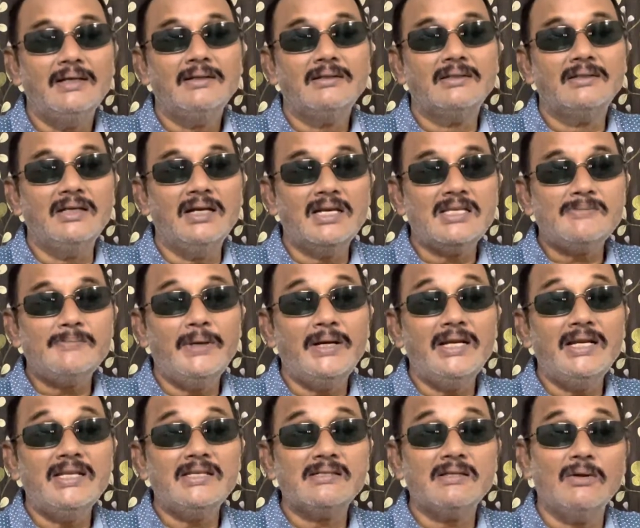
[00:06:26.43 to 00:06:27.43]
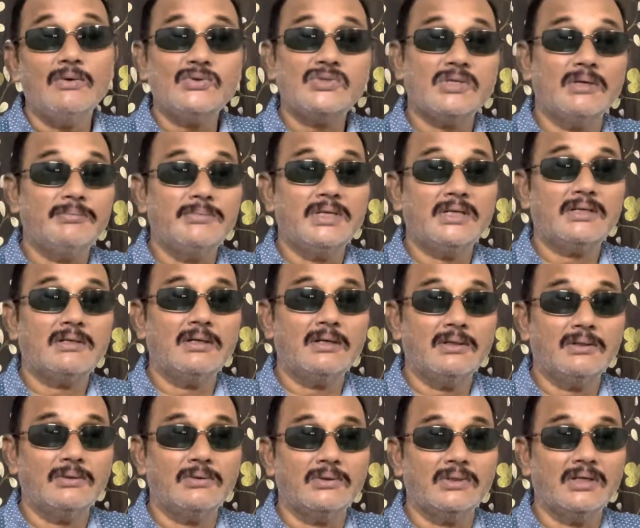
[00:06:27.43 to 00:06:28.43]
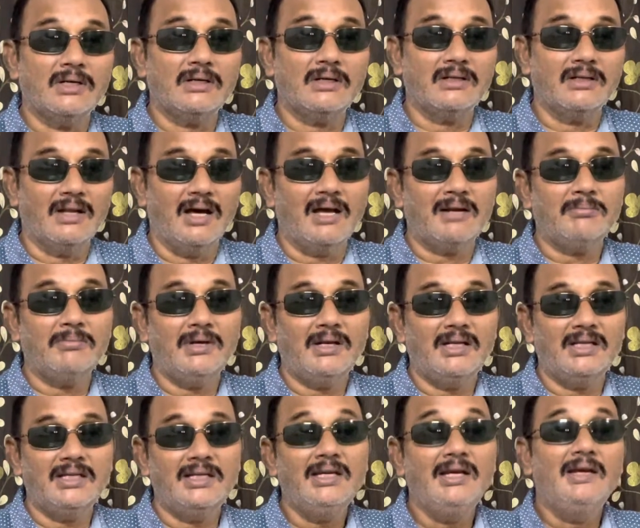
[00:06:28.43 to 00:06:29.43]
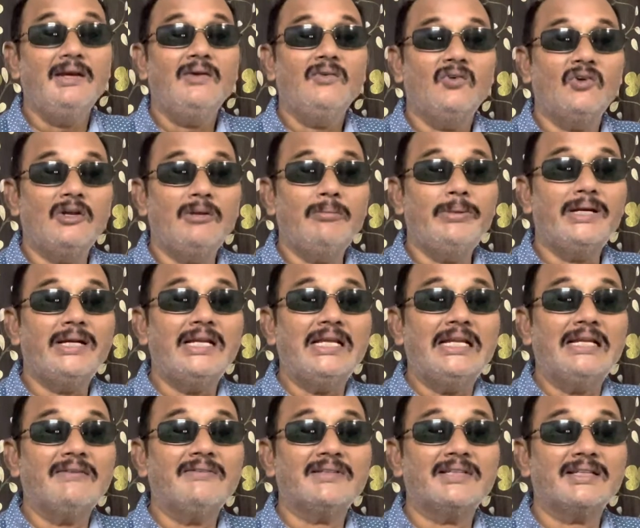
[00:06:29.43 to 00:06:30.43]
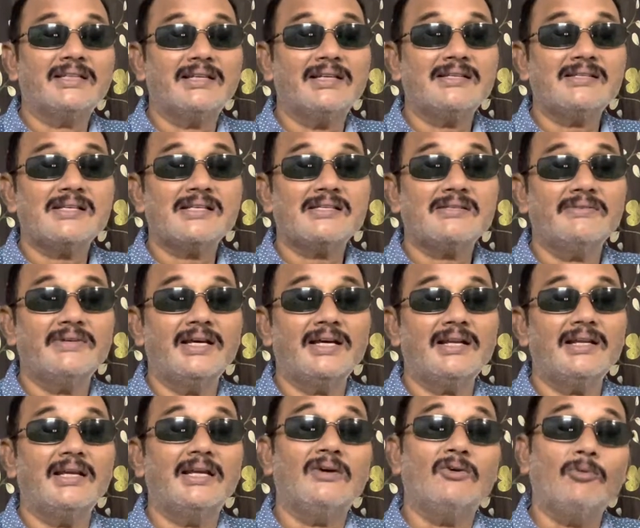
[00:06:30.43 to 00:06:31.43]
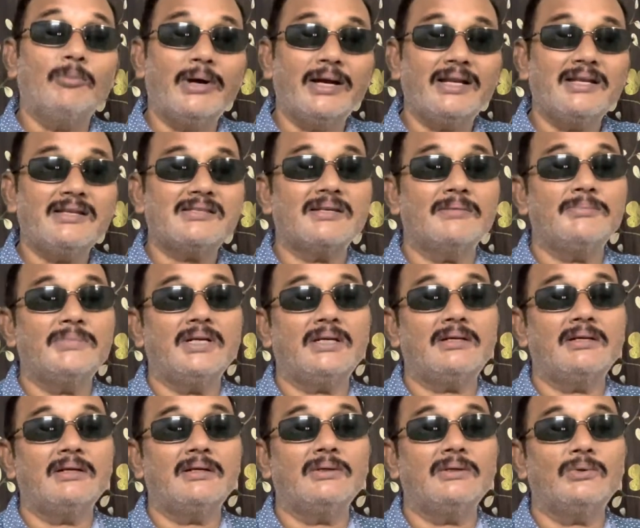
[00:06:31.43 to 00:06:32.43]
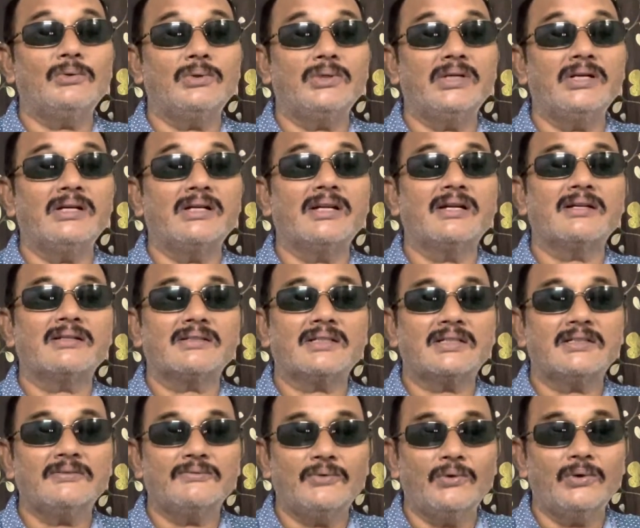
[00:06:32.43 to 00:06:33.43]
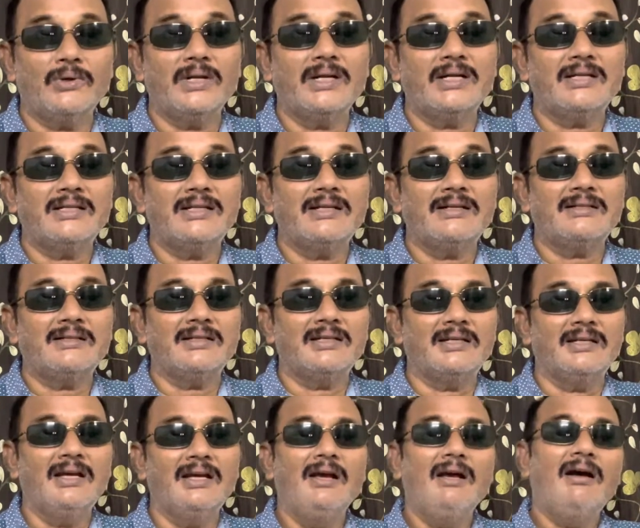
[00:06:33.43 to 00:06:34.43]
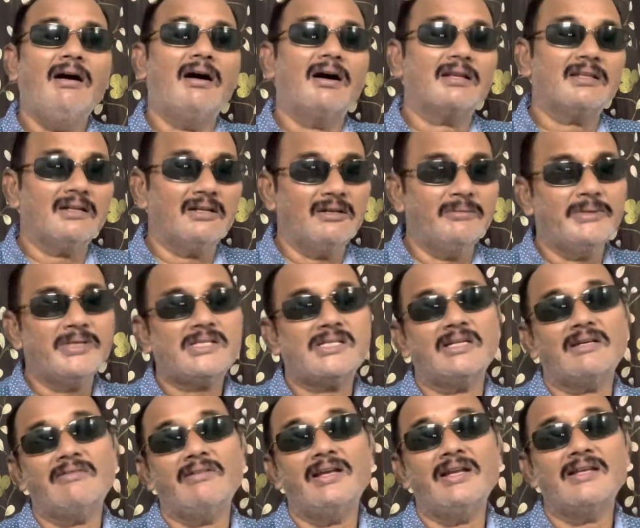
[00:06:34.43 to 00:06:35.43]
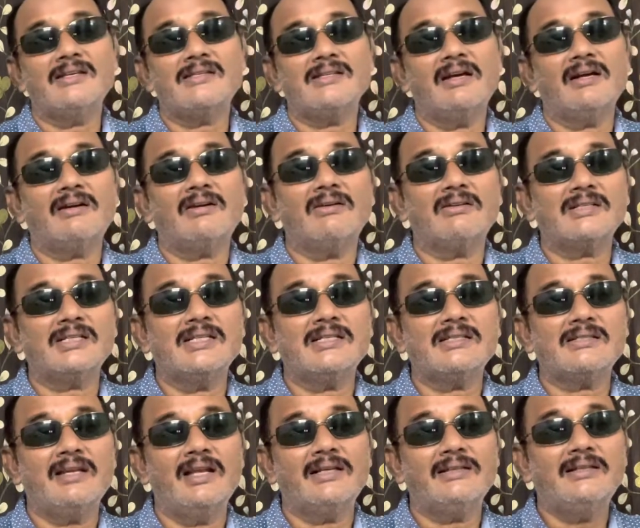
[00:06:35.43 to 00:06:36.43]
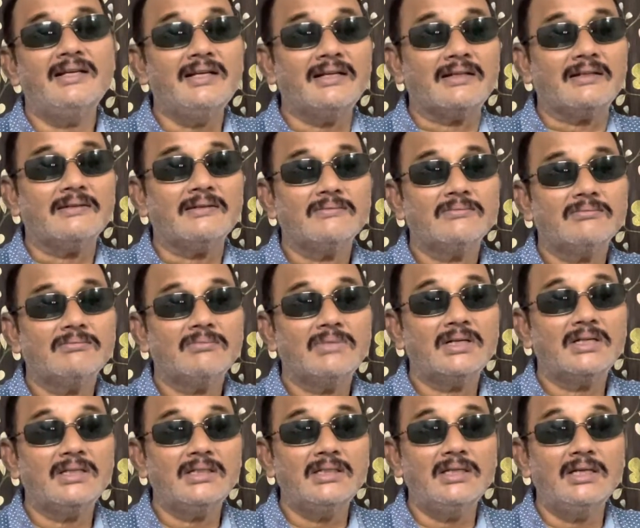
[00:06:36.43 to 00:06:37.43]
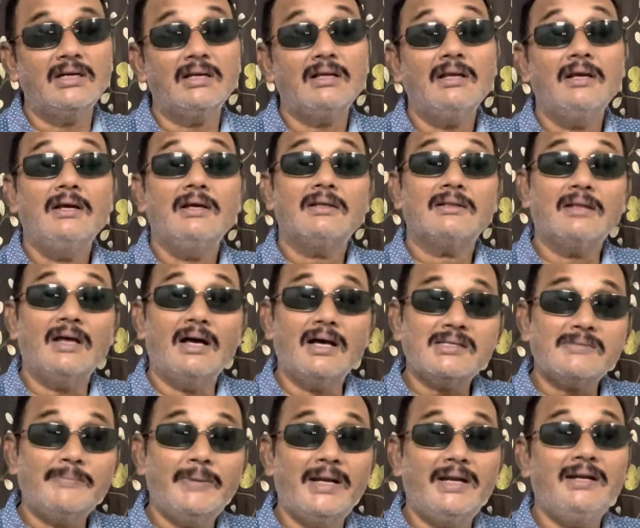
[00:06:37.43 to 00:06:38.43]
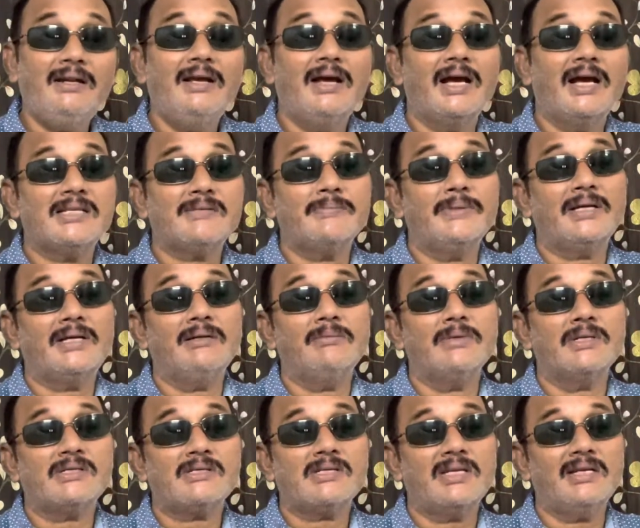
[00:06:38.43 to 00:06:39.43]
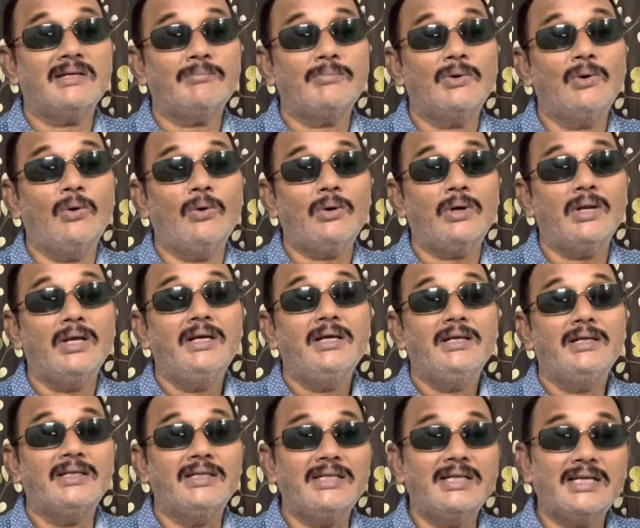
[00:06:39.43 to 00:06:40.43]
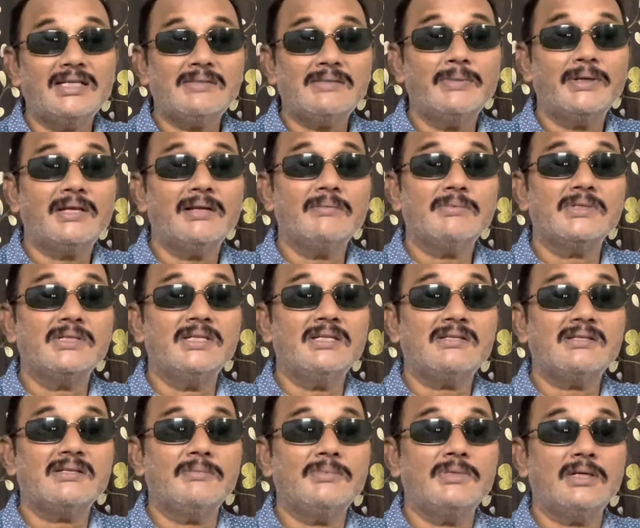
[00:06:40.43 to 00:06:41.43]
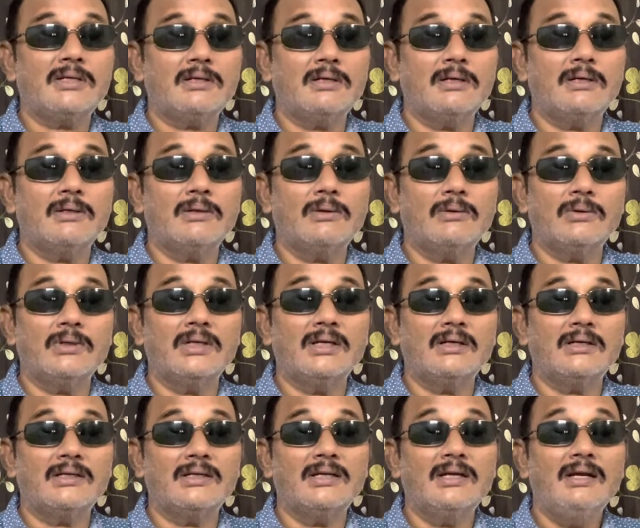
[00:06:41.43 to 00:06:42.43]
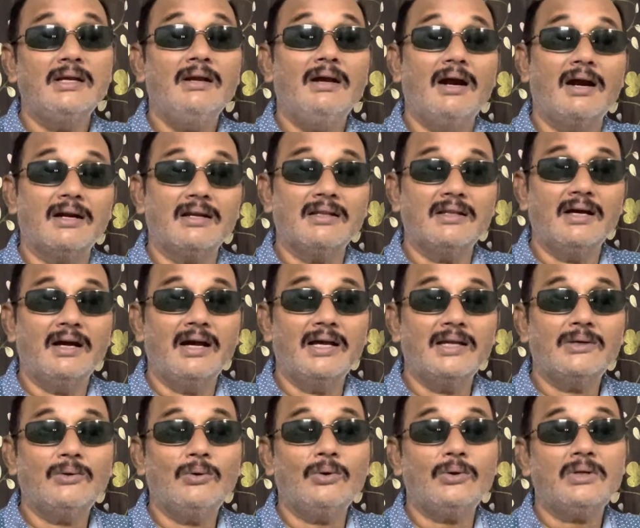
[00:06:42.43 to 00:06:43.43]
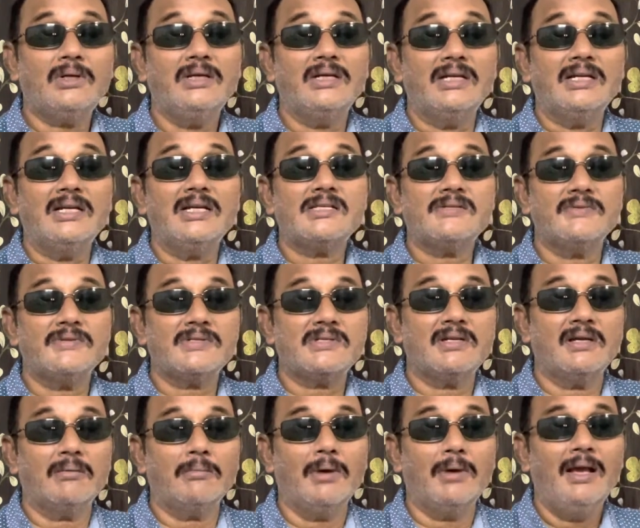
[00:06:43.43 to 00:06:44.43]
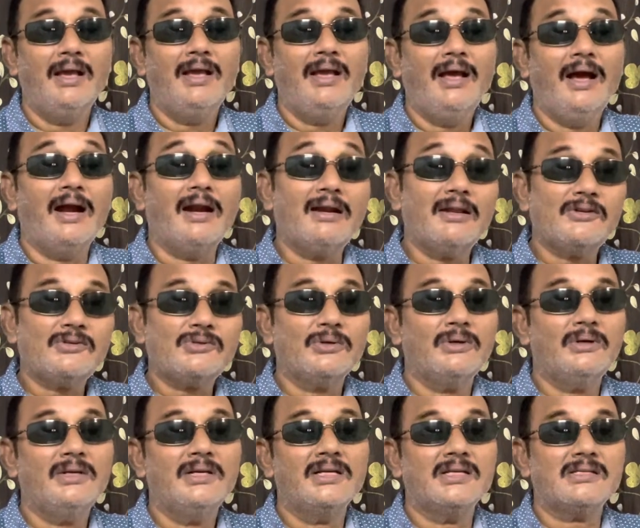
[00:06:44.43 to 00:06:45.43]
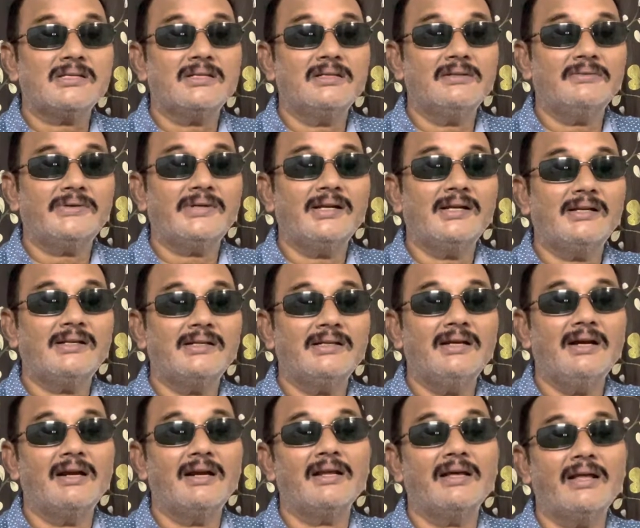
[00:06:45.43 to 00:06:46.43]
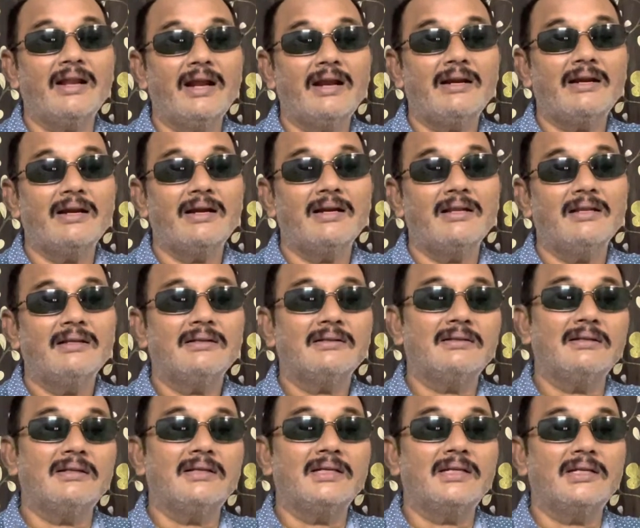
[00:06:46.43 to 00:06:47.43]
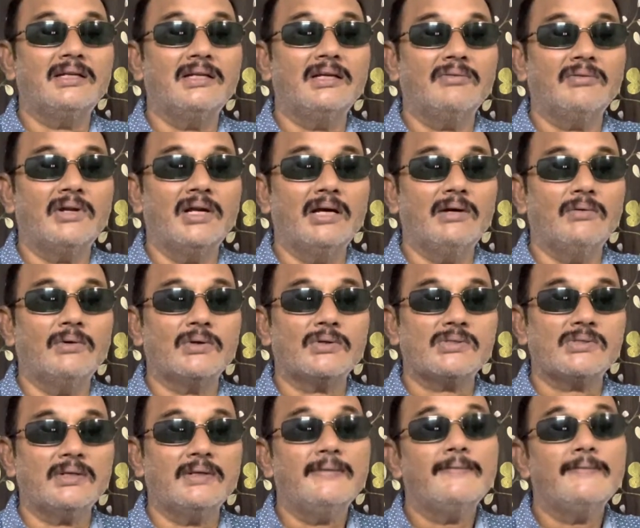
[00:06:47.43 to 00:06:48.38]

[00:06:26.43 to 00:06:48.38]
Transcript: The husband is now subjected to cruelty. Normally, we'll be dealing with the cases where a woman is subjected to cruelty under Section 498A or the Domestic Violence Act or things like that. But here, the husband has become a scapegoat. He is subjected to cruelty, and the High Court, in its wisdom, understood his difficulty and granted the decree of divorce.